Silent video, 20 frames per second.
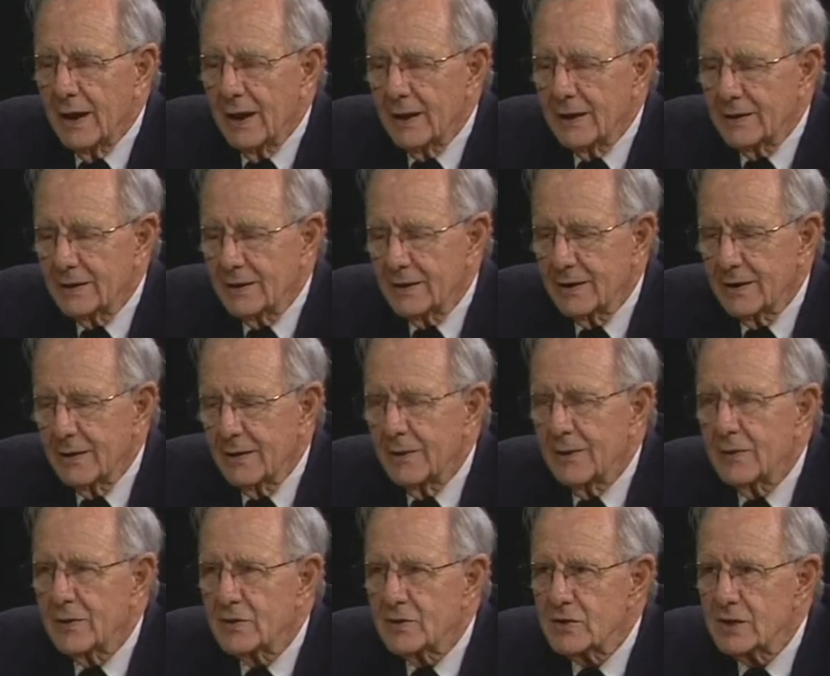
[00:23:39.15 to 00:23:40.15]
and
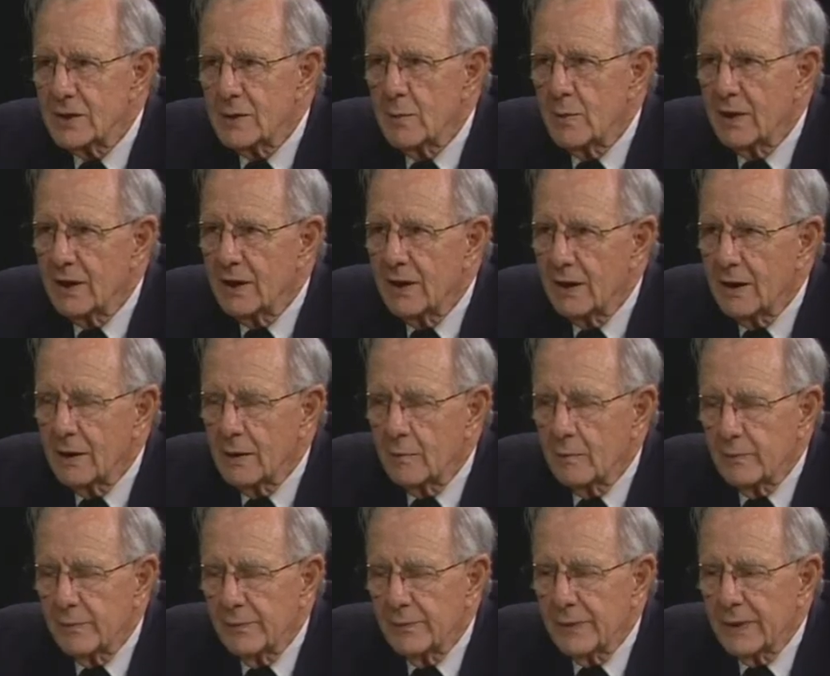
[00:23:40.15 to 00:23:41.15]
uh, she
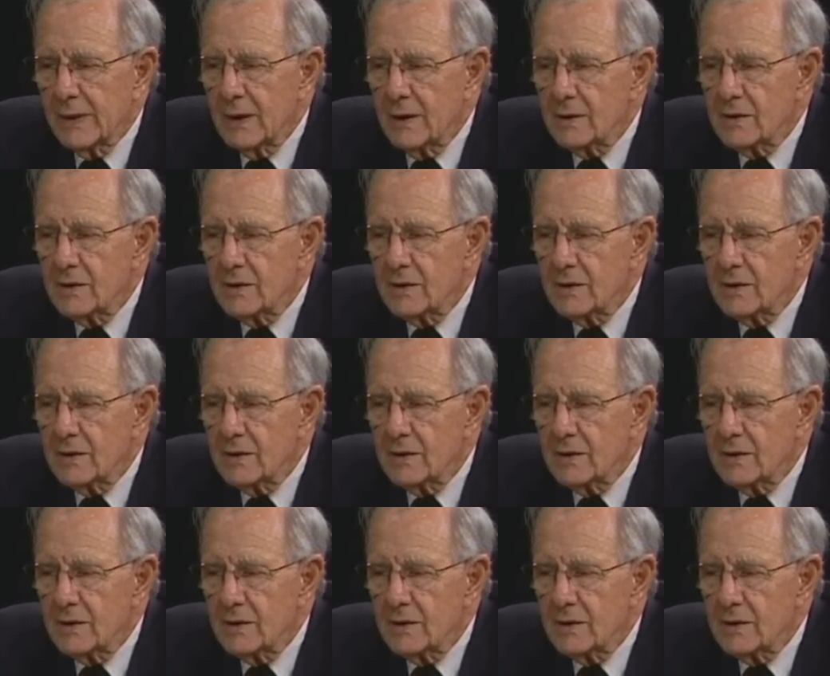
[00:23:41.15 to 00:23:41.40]
became